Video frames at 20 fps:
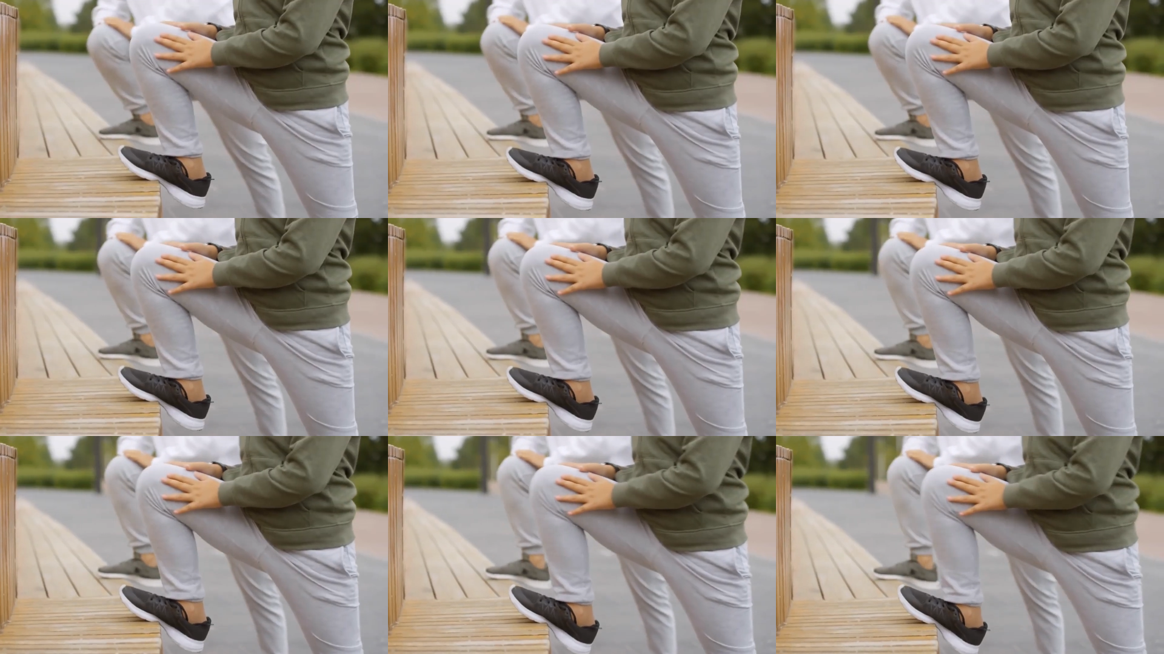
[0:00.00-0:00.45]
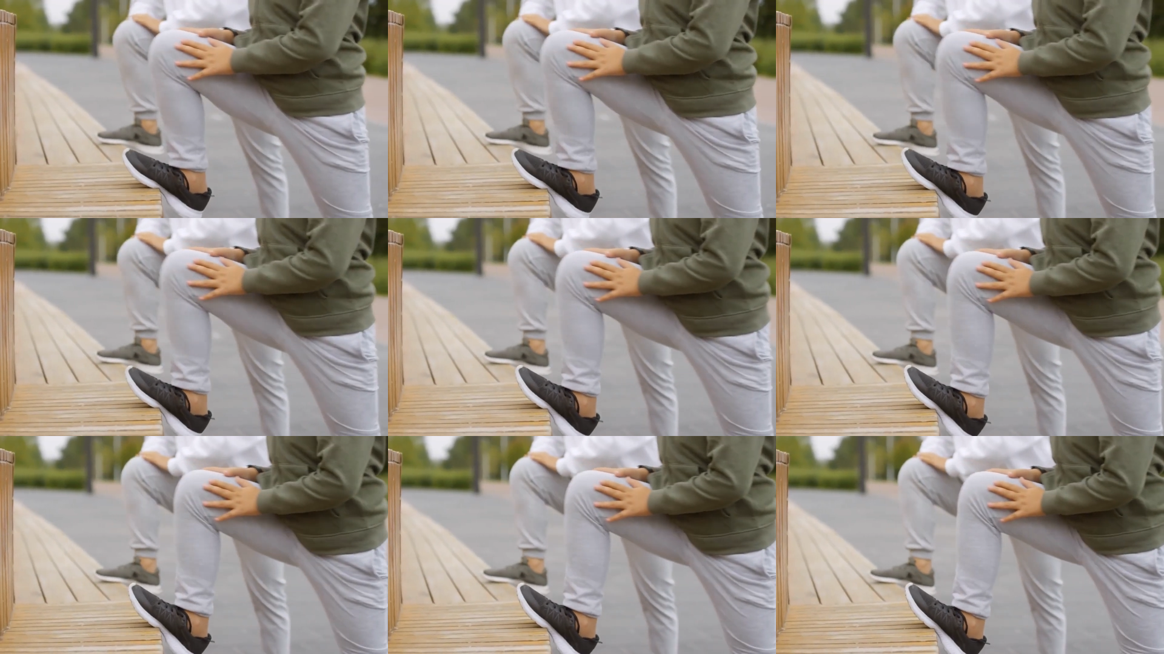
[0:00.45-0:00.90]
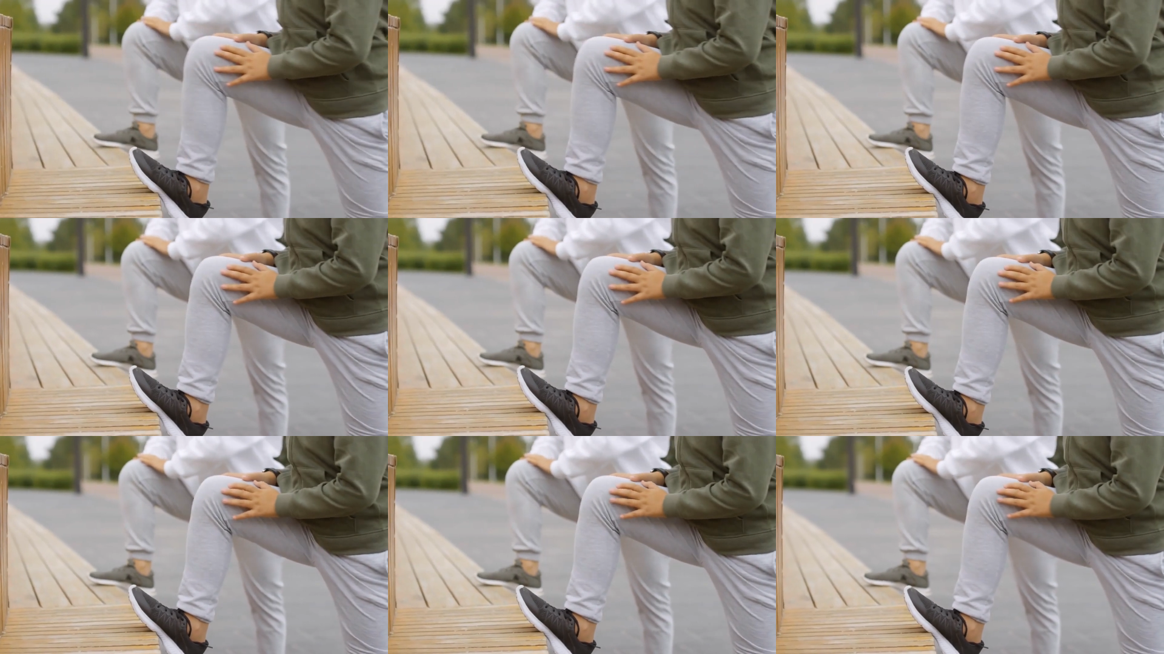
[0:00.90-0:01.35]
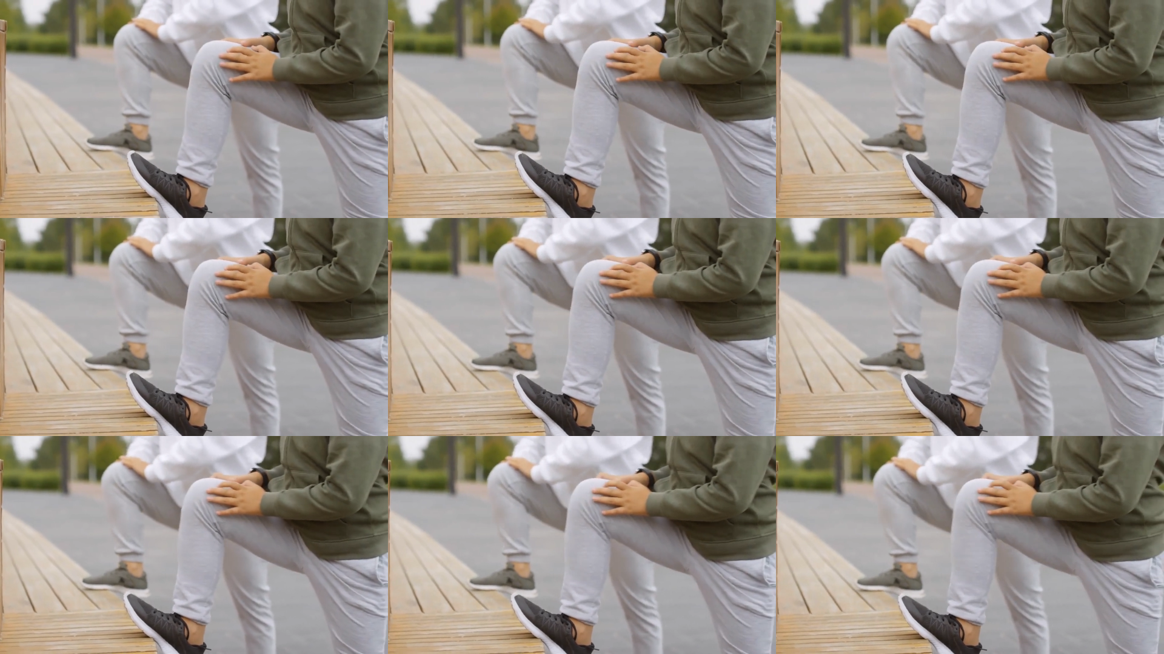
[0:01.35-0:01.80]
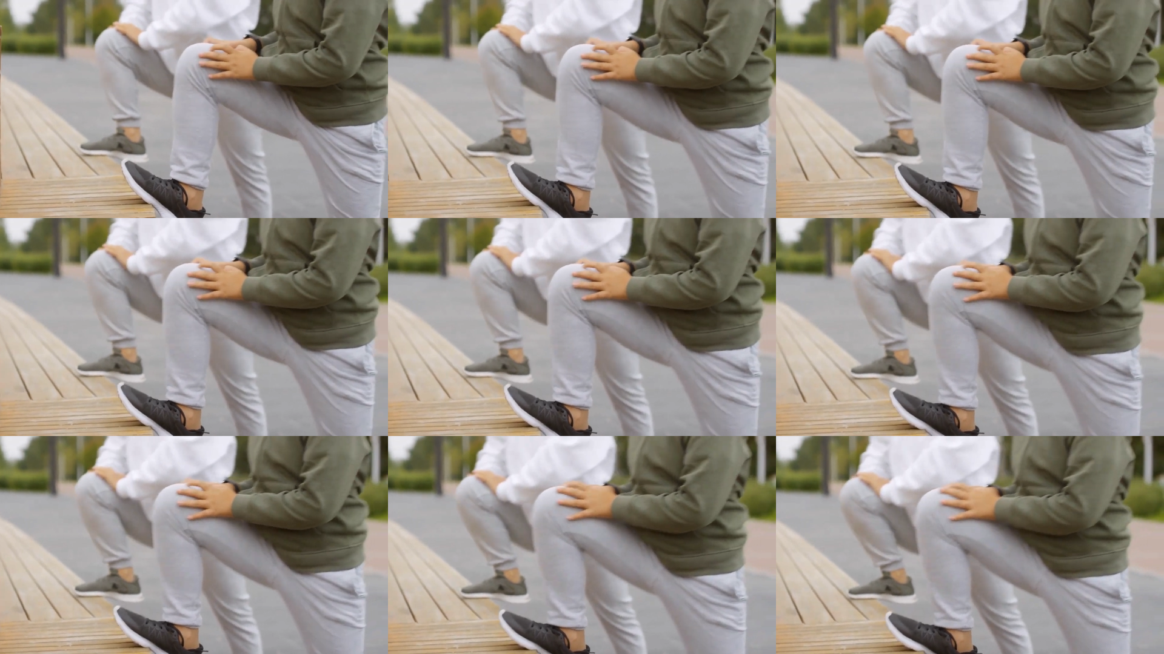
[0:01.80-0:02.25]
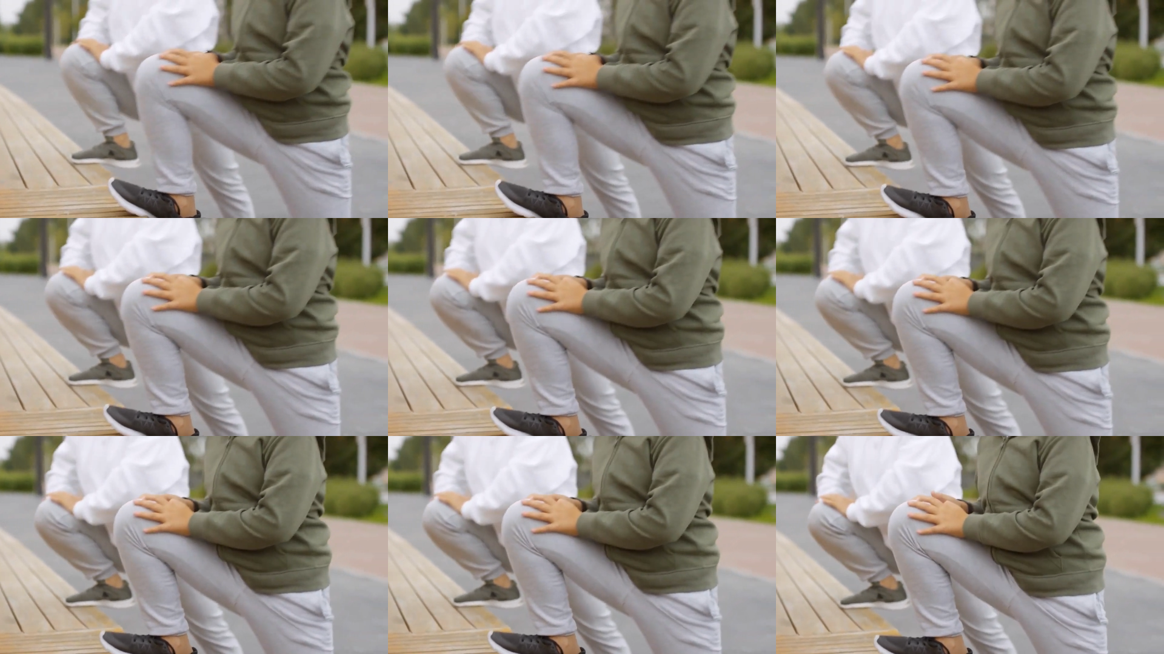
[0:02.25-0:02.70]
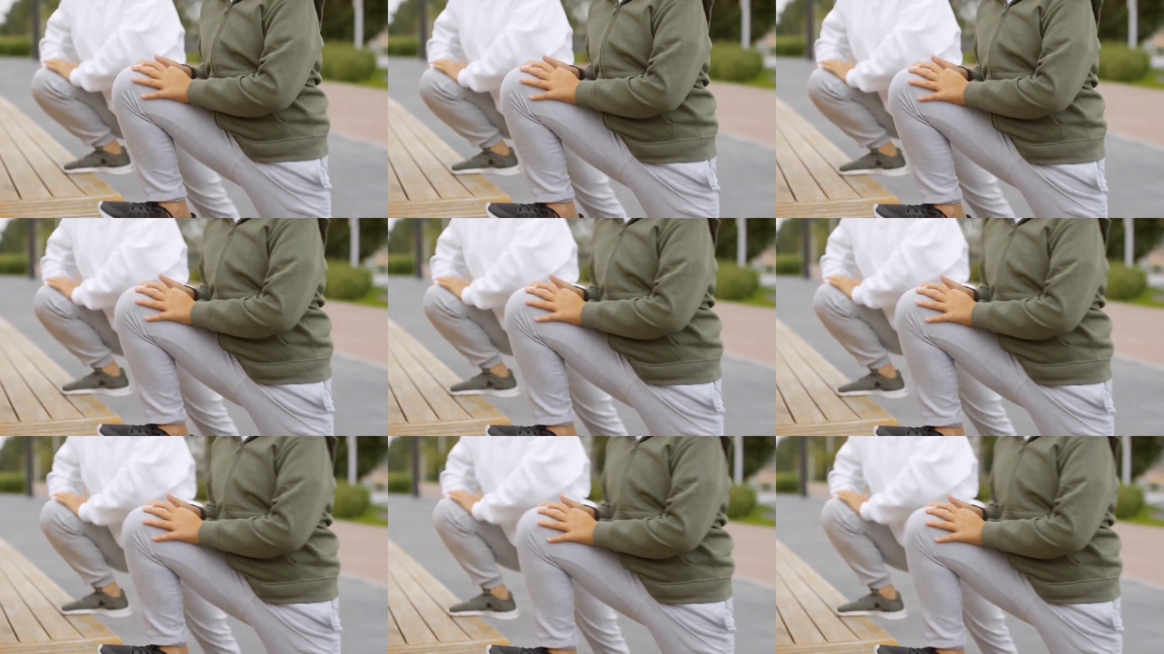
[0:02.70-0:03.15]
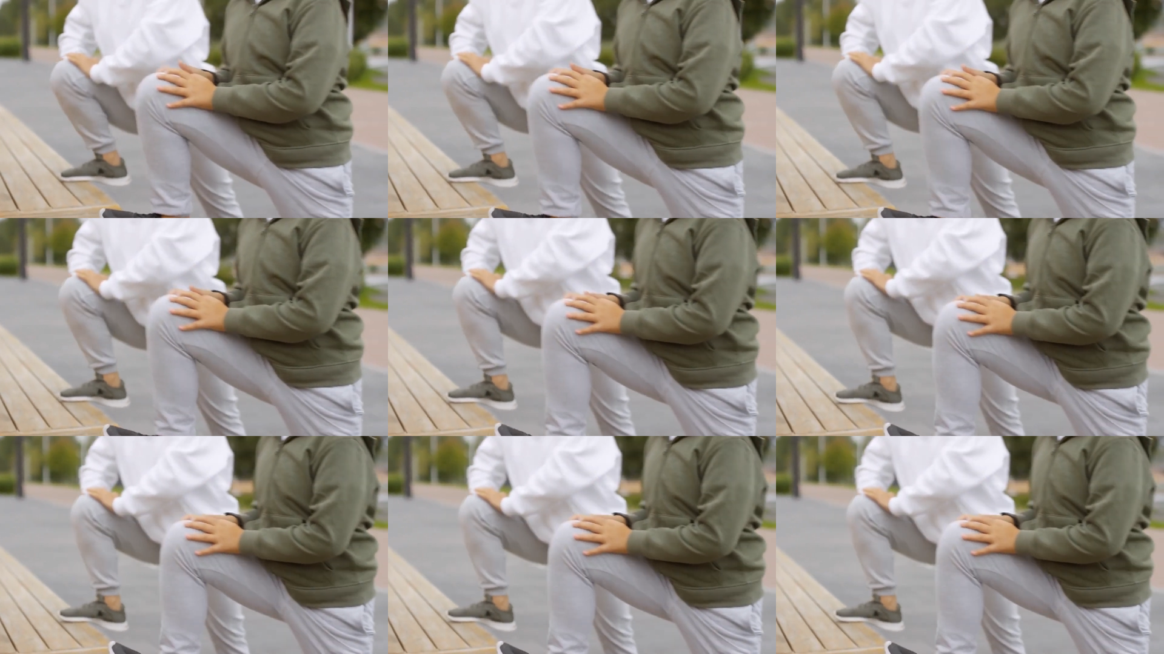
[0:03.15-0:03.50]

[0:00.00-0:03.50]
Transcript: [unreadable: no face in view]